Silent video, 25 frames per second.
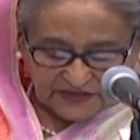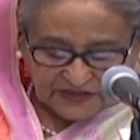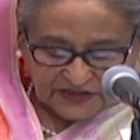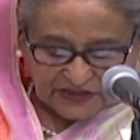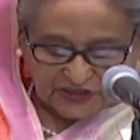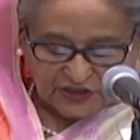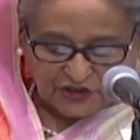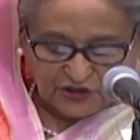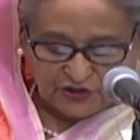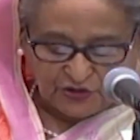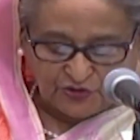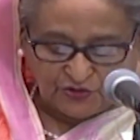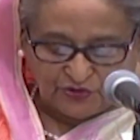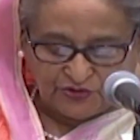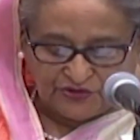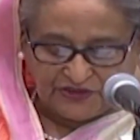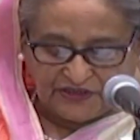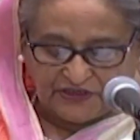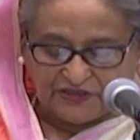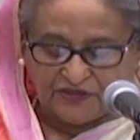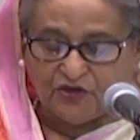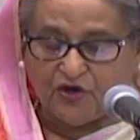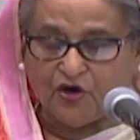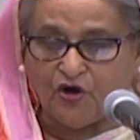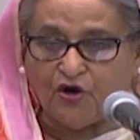
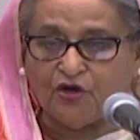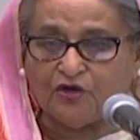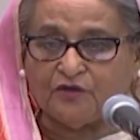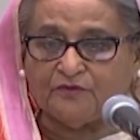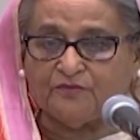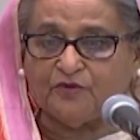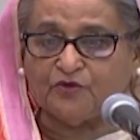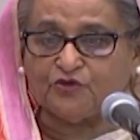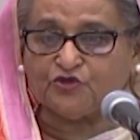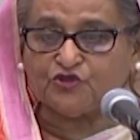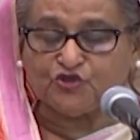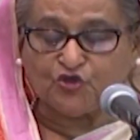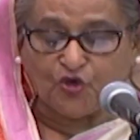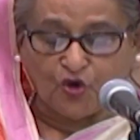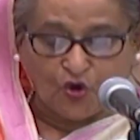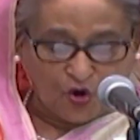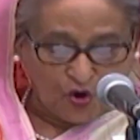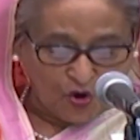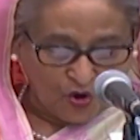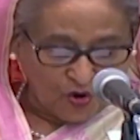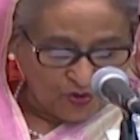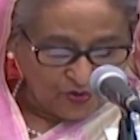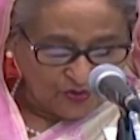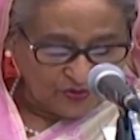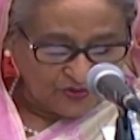secured in almost
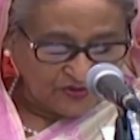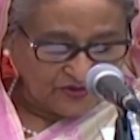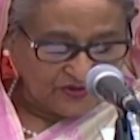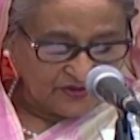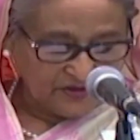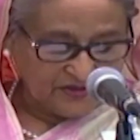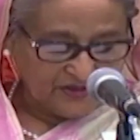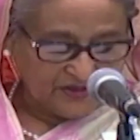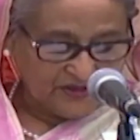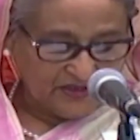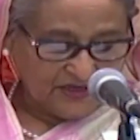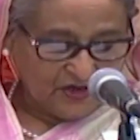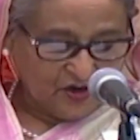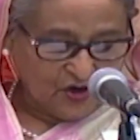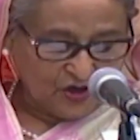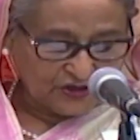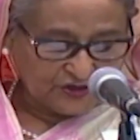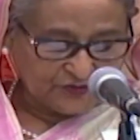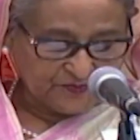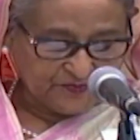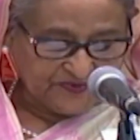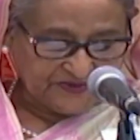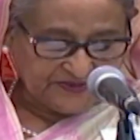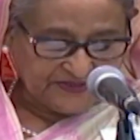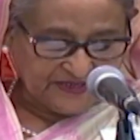all
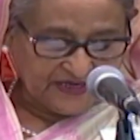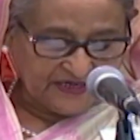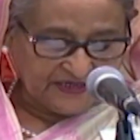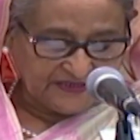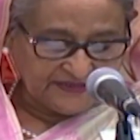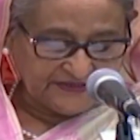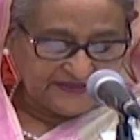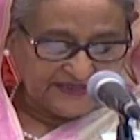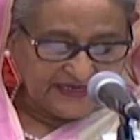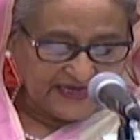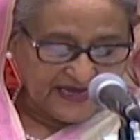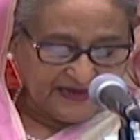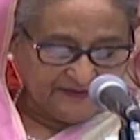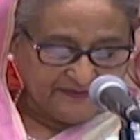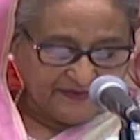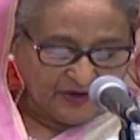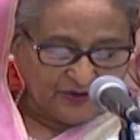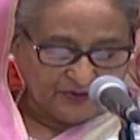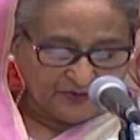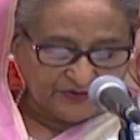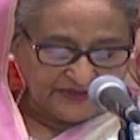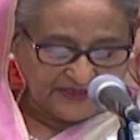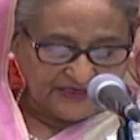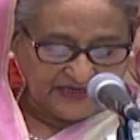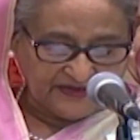hospitals.
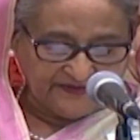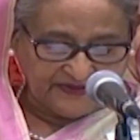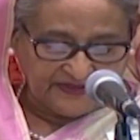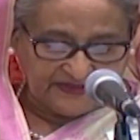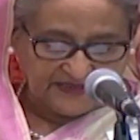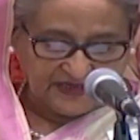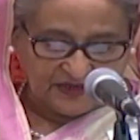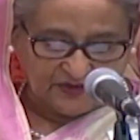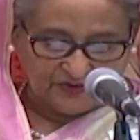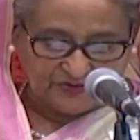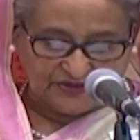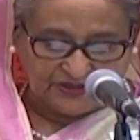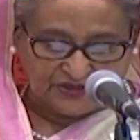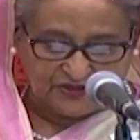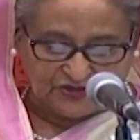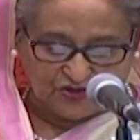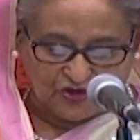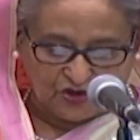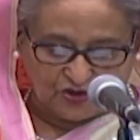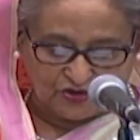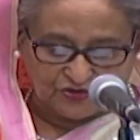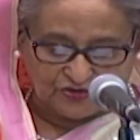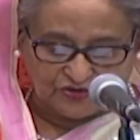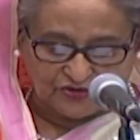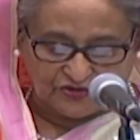About
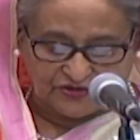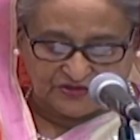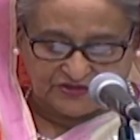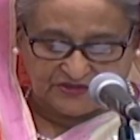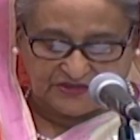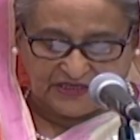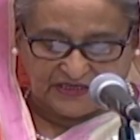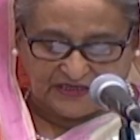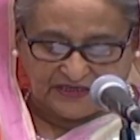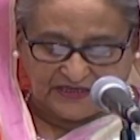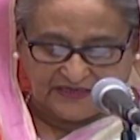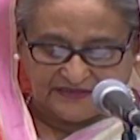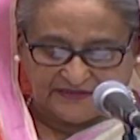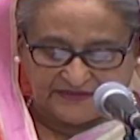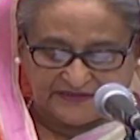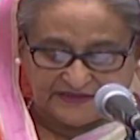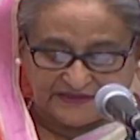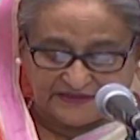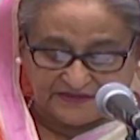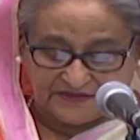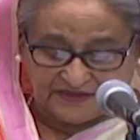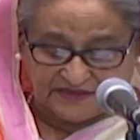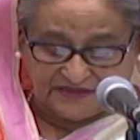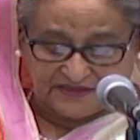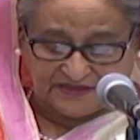11,000 doctors and
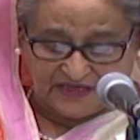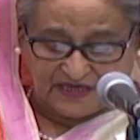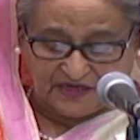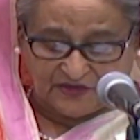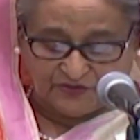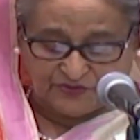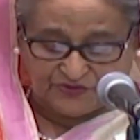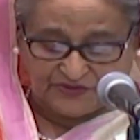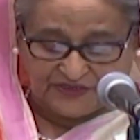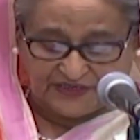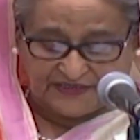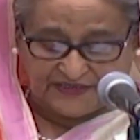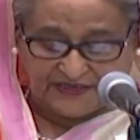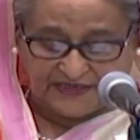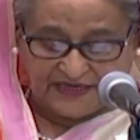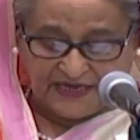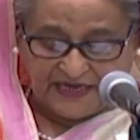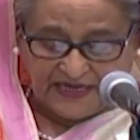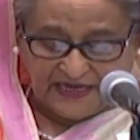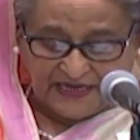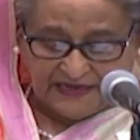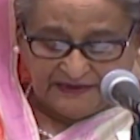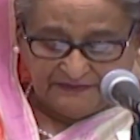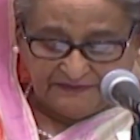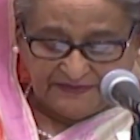13,000
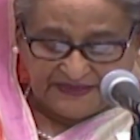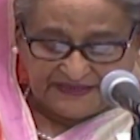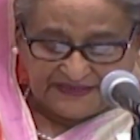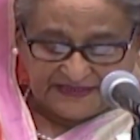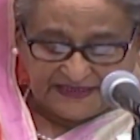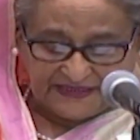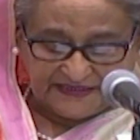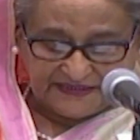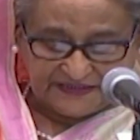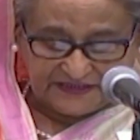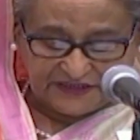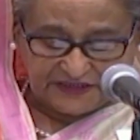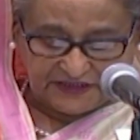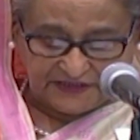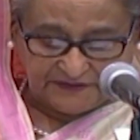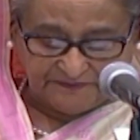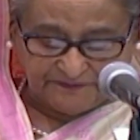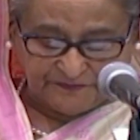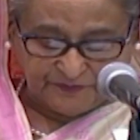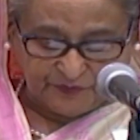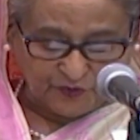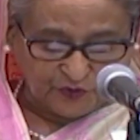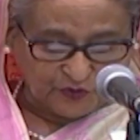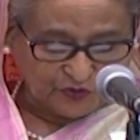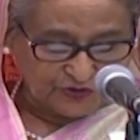medical
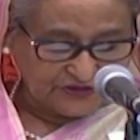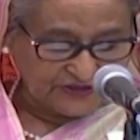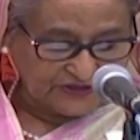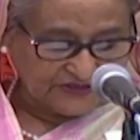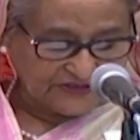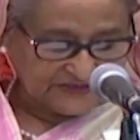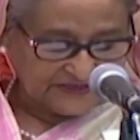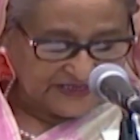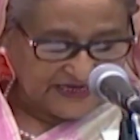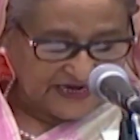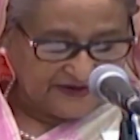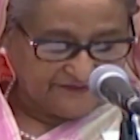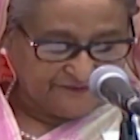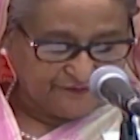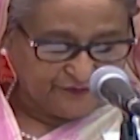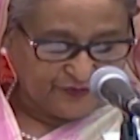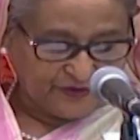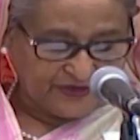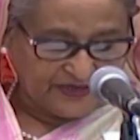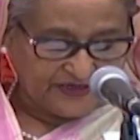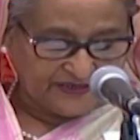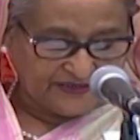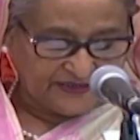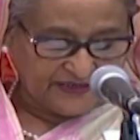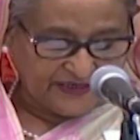support staff
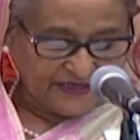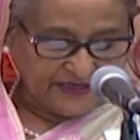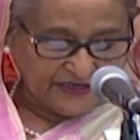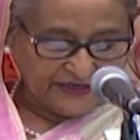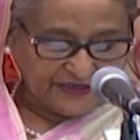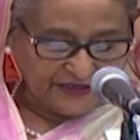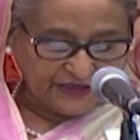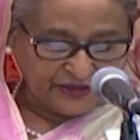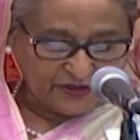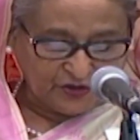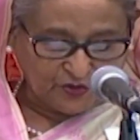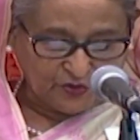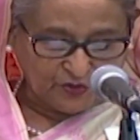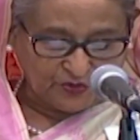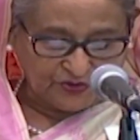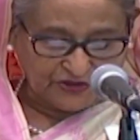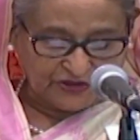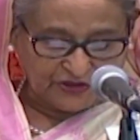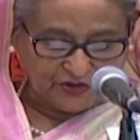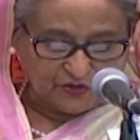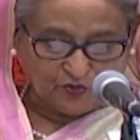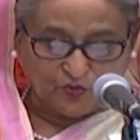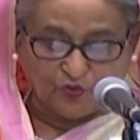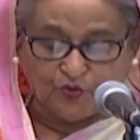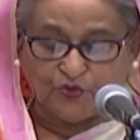were
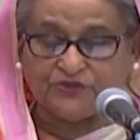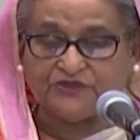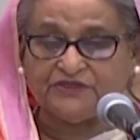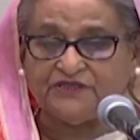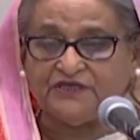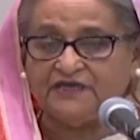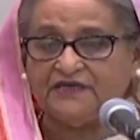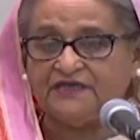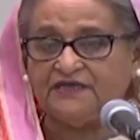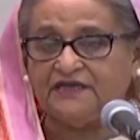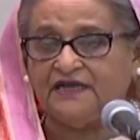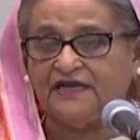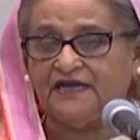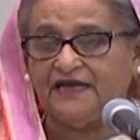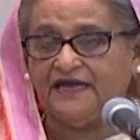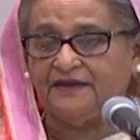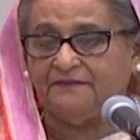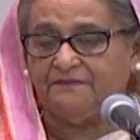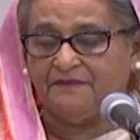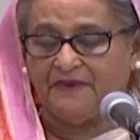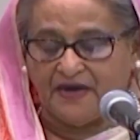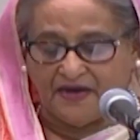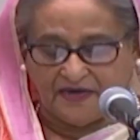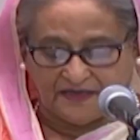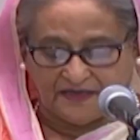recruited within a